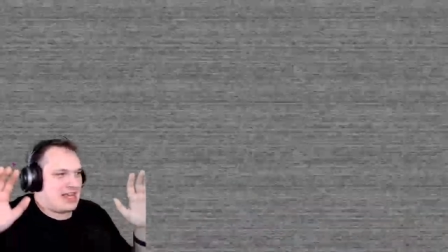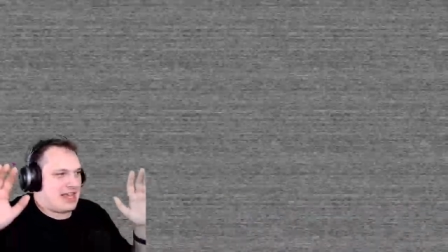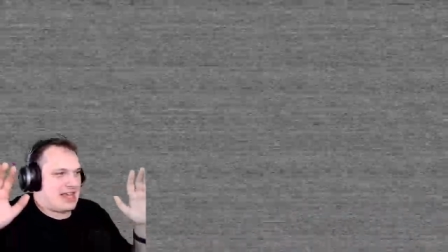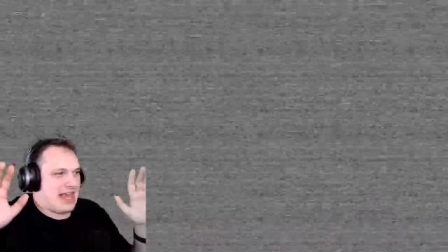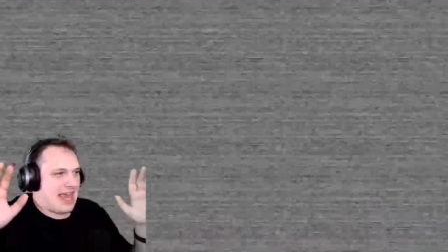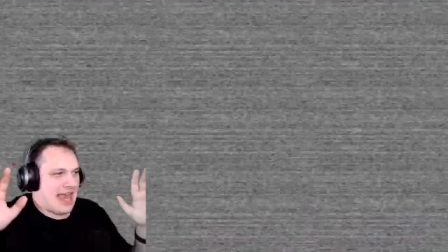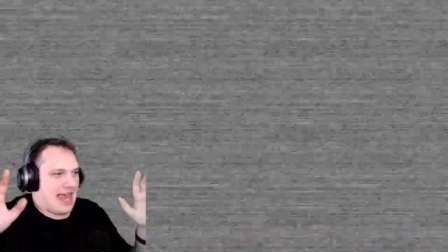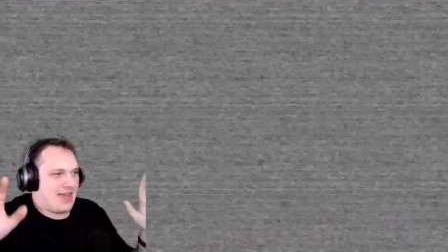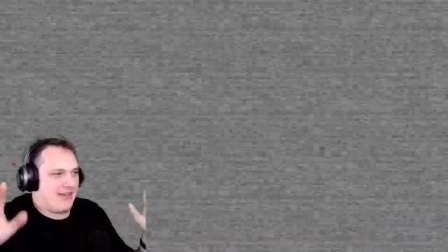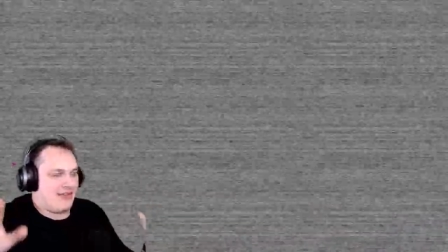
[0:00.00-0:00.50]

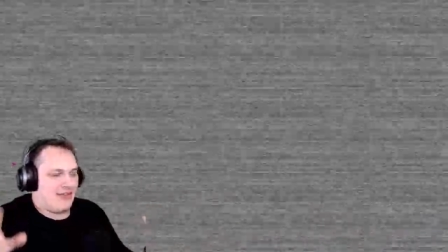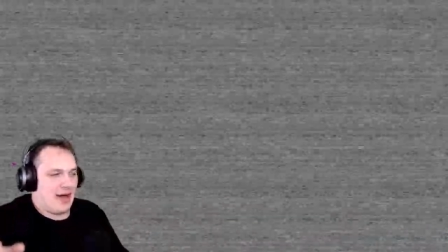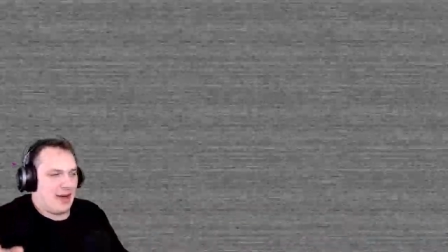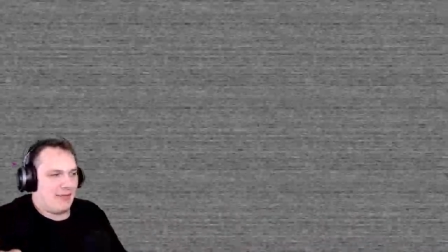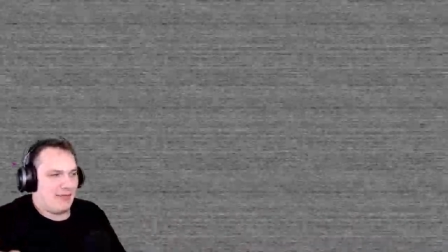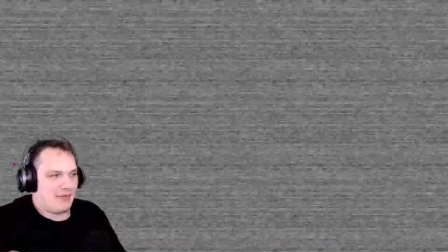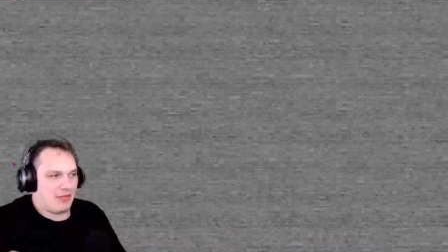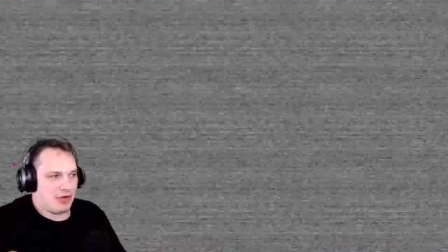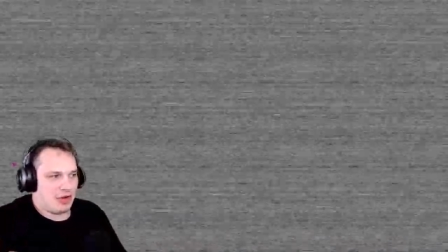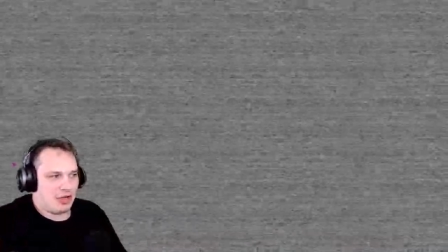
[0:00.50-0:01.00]
gave up
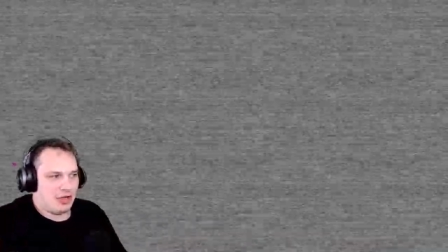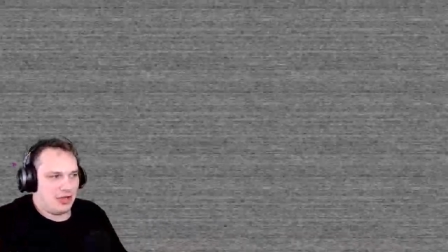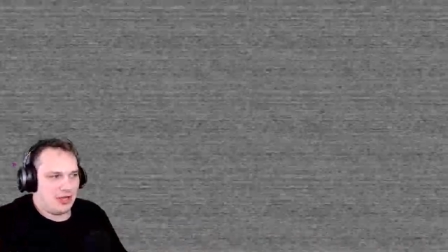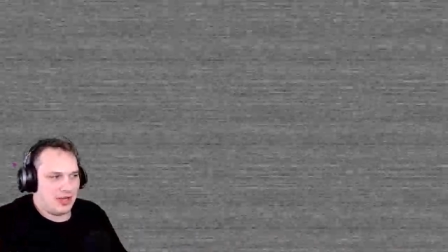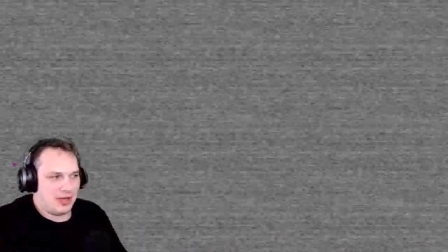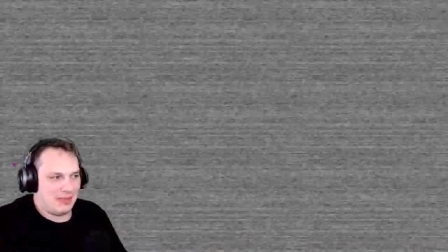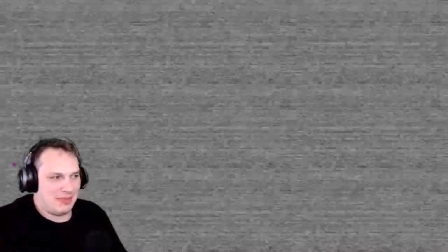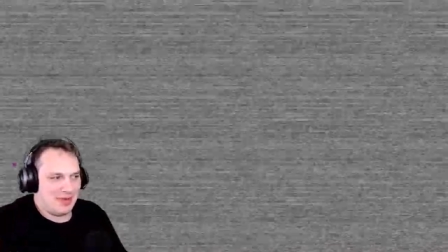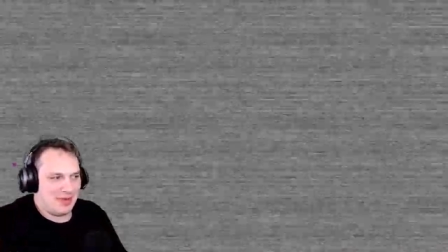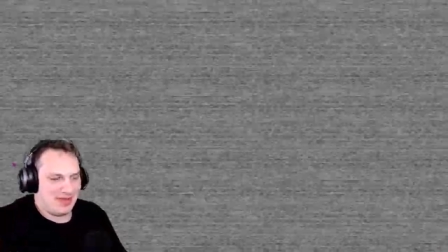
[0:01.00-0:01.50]
for a
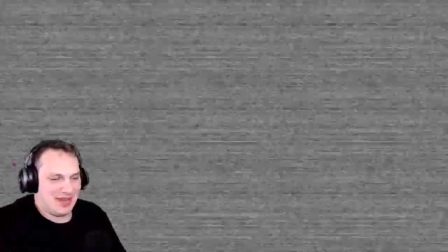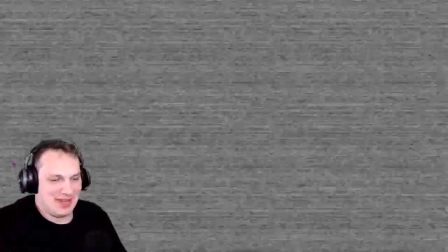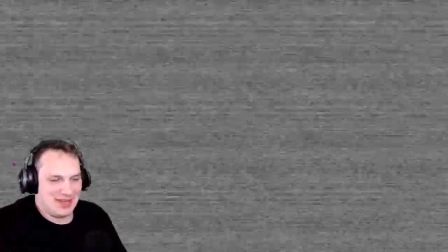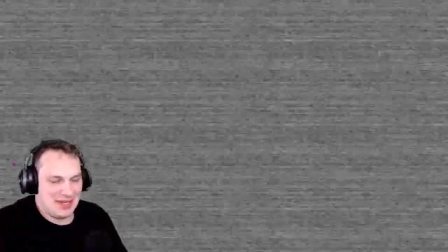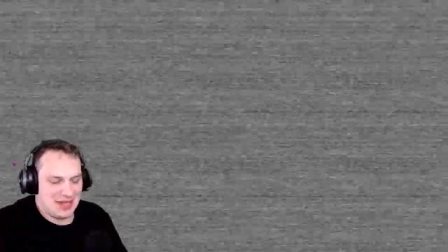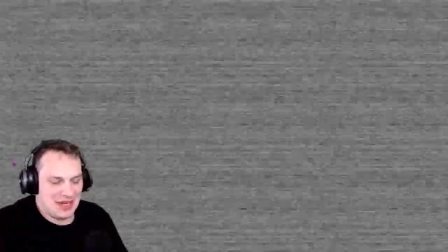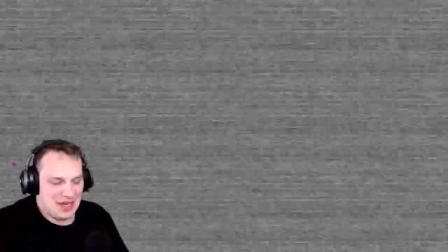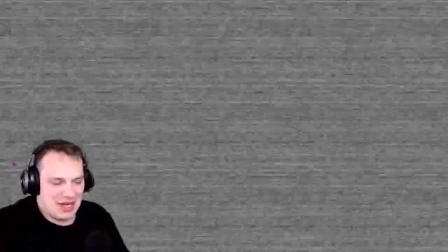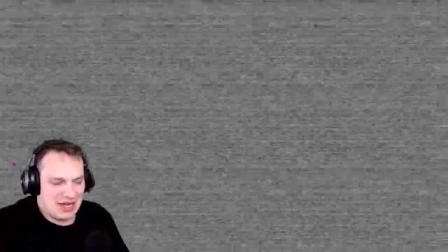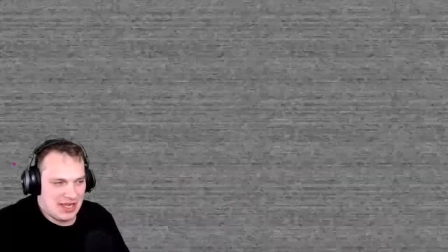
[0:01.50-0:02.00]
little bit
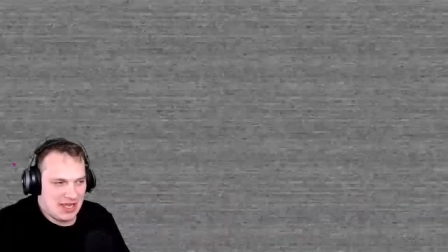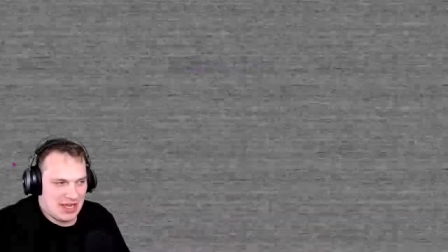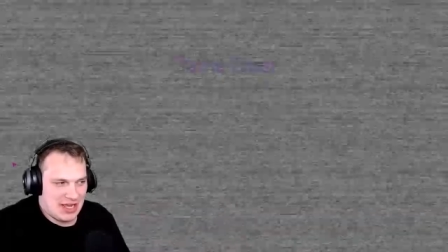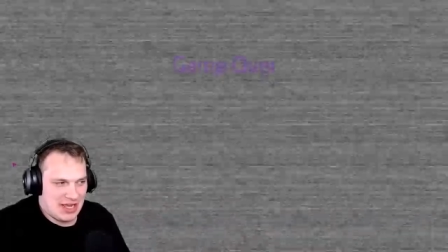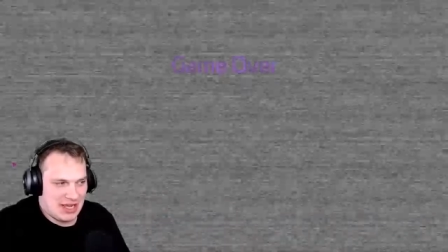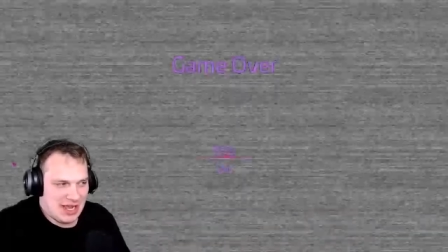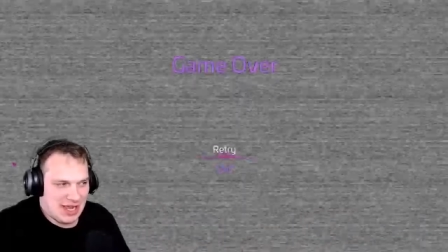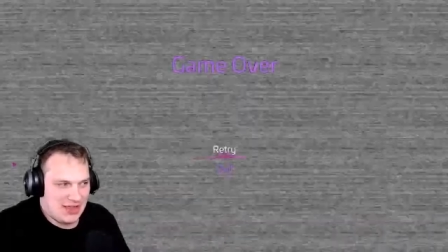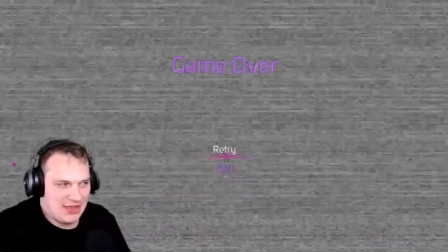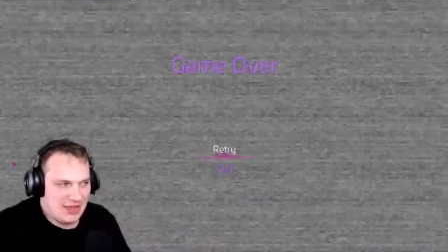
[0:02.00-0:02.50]

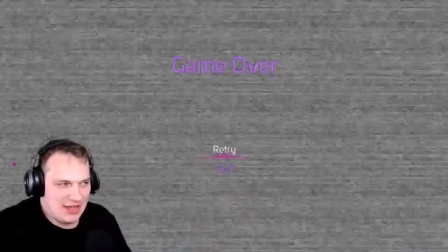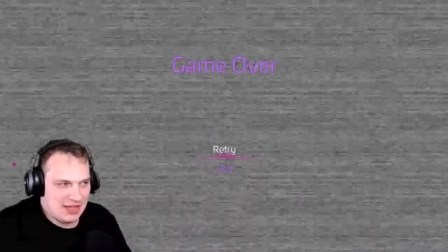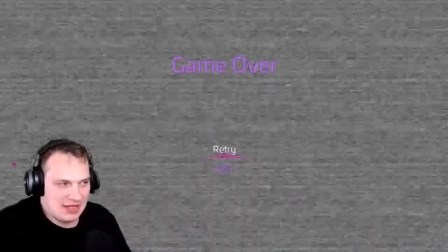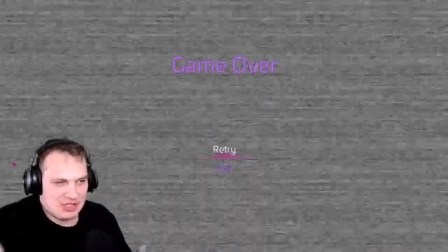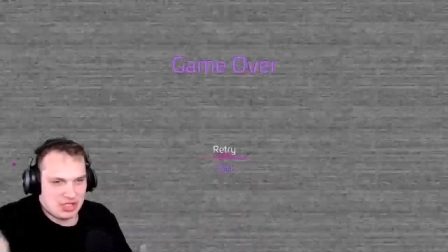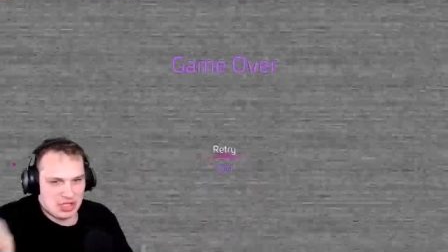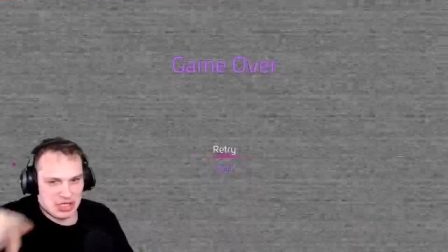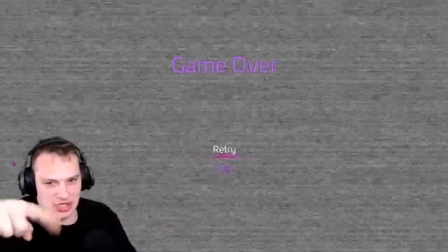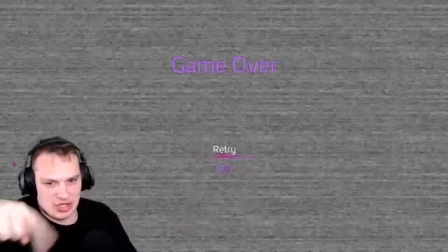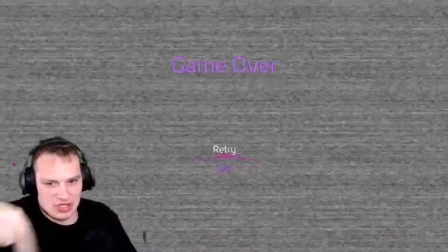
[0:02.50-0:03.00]
and then
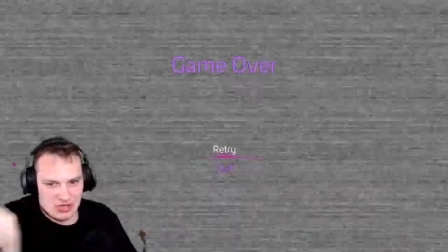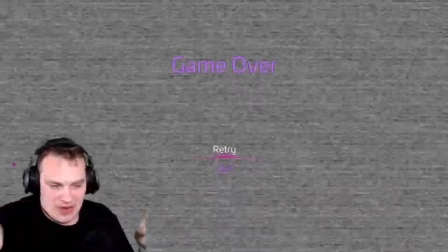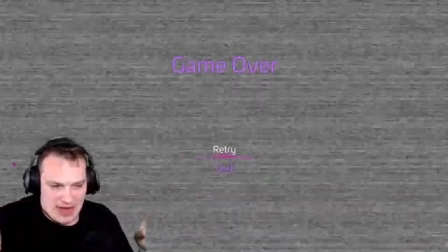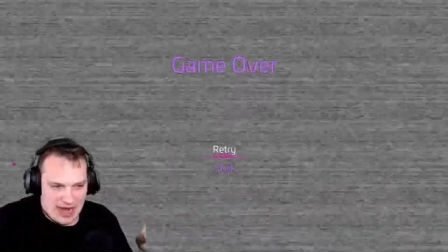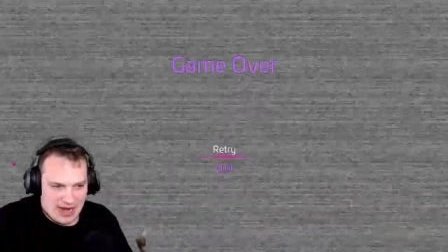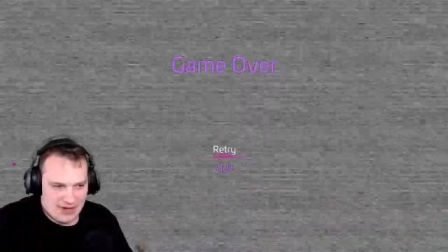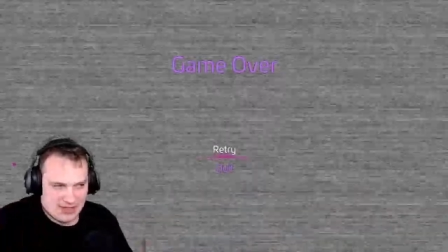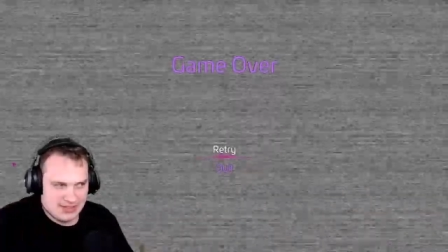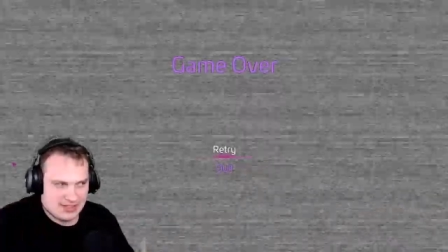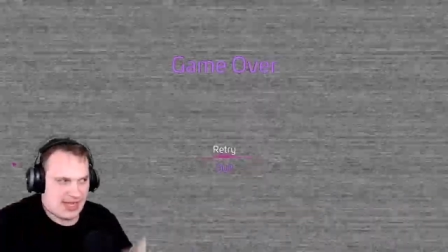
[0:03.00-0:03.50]
turned
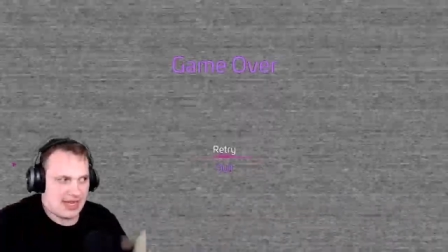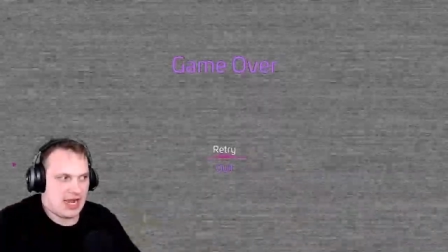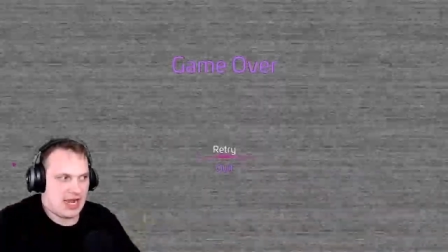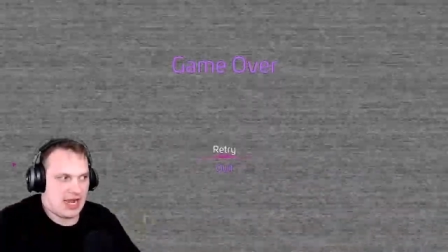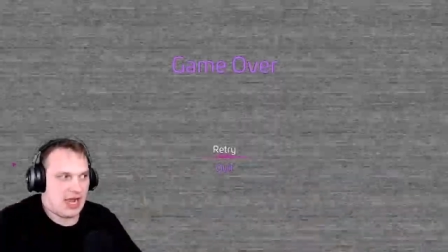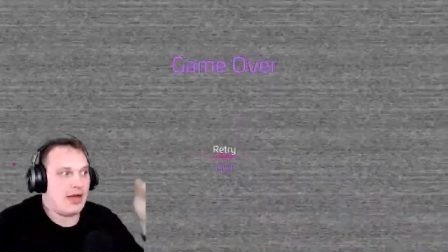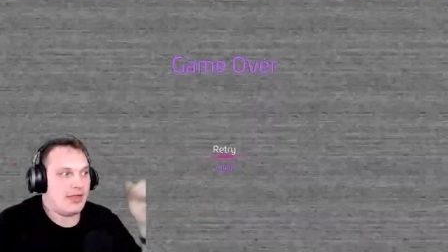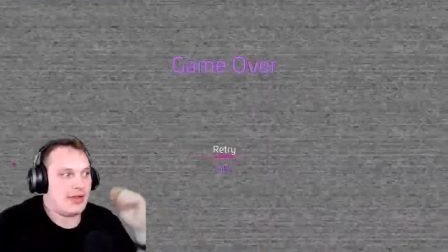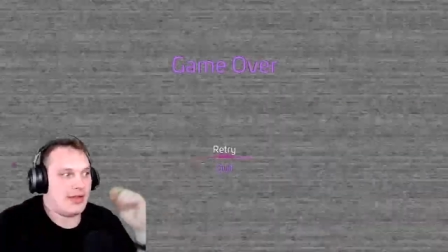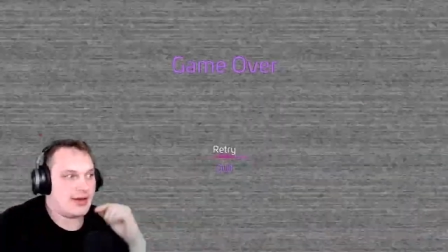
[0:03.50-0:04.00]
around and was like,
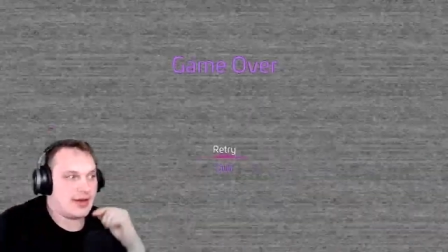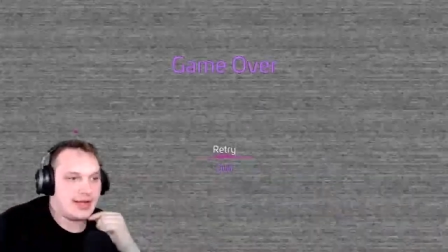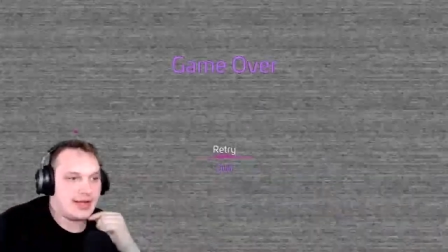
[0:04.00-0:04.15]
ah, there he